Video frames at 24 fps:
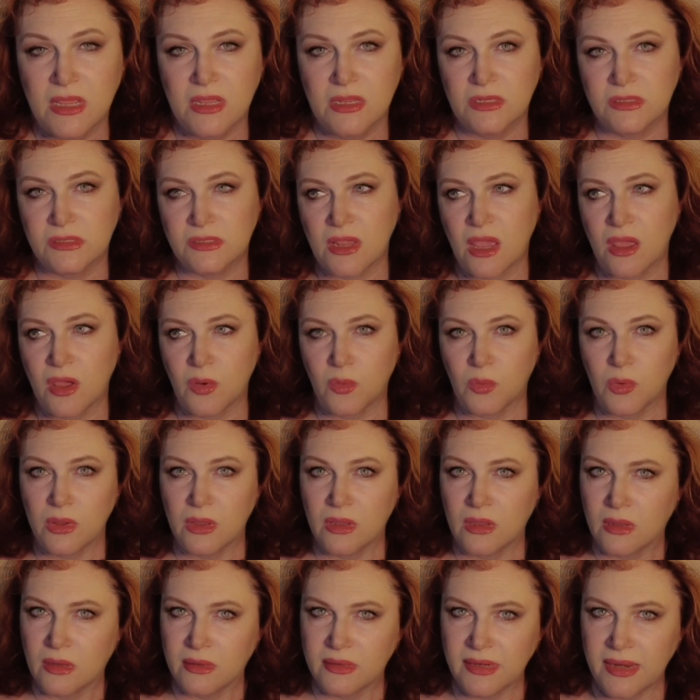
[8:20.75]
So,
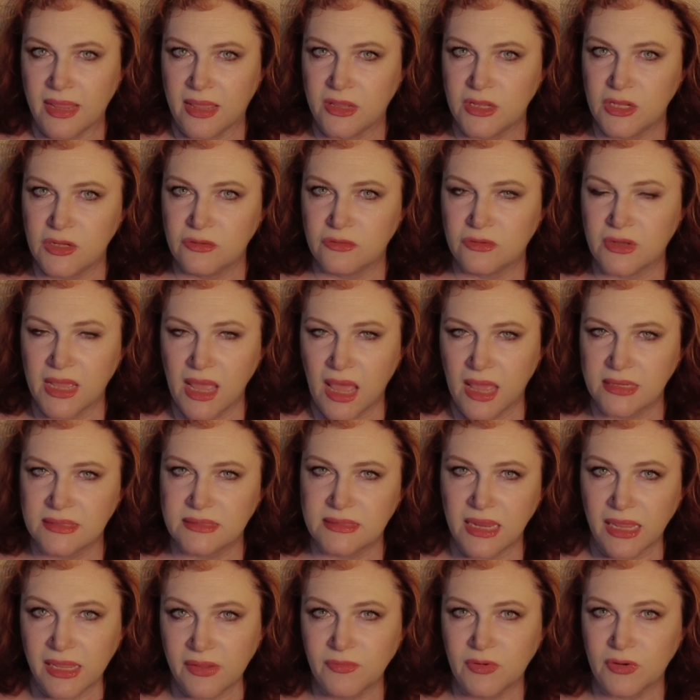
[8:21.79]
now you've got
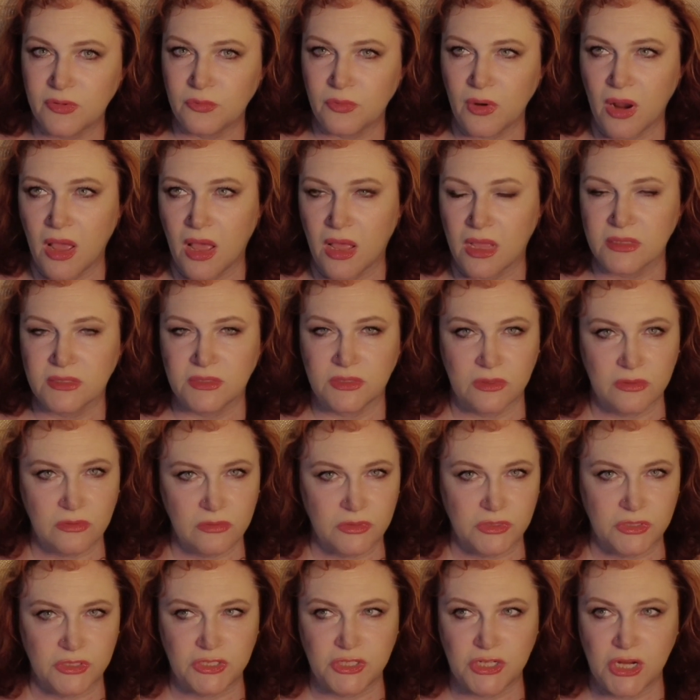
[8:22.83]
David Ross,
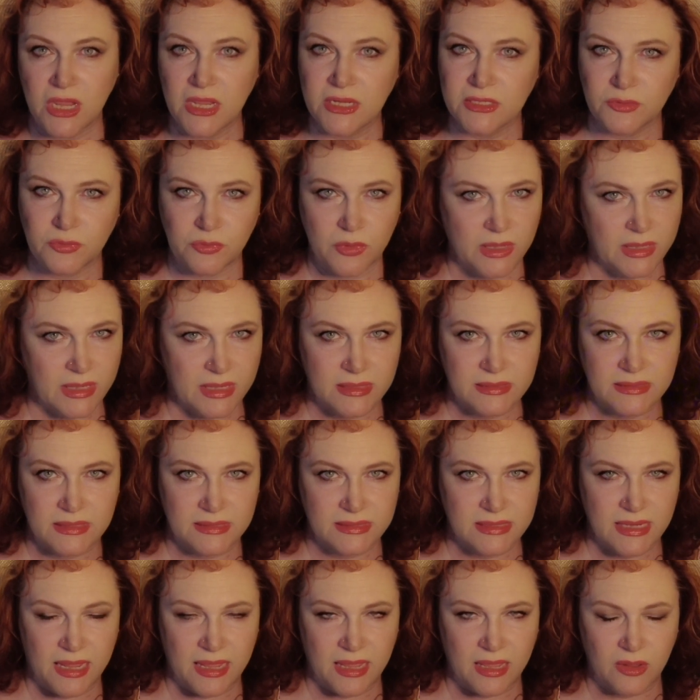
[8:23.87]
who's just run into
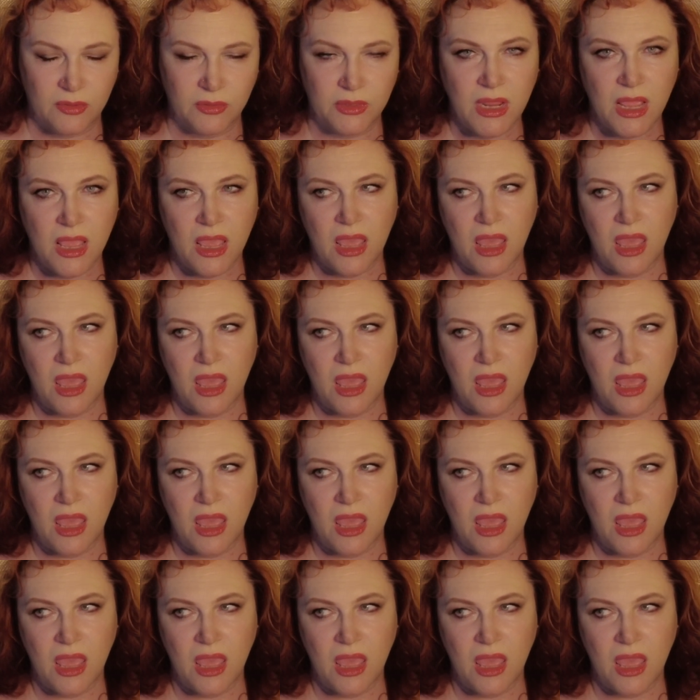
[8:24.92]
town.